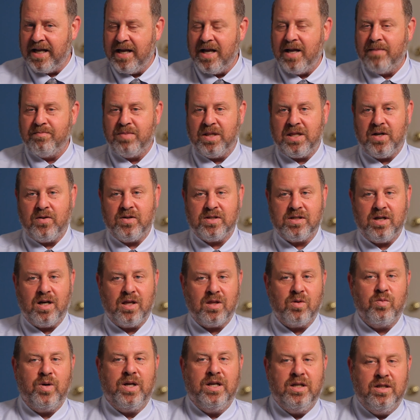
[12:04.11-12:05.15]
But there is another
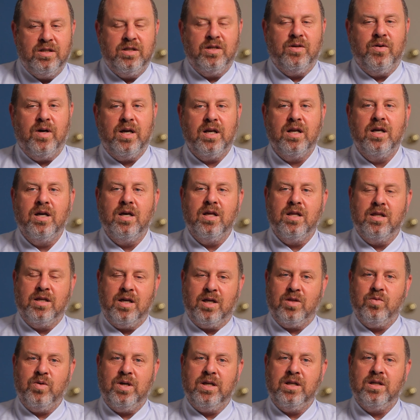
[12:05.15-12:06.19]
way to do it. The other
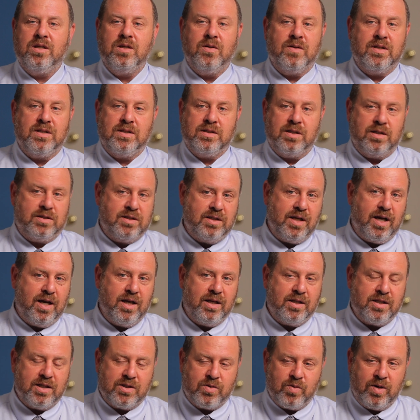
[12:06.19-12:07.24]
way to do it is a
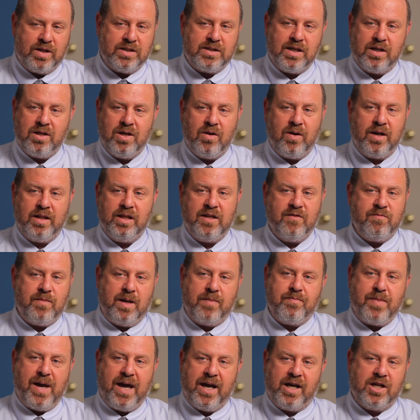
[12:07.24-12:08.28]
scientist, where I say, no, I leave my
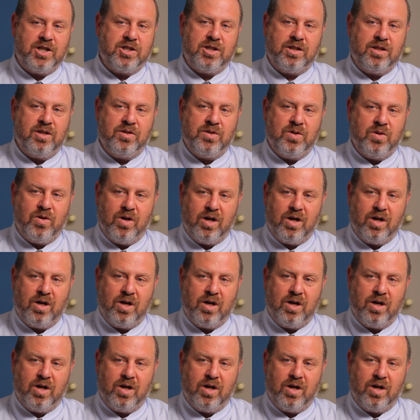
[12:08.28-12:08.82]
baggage at the door.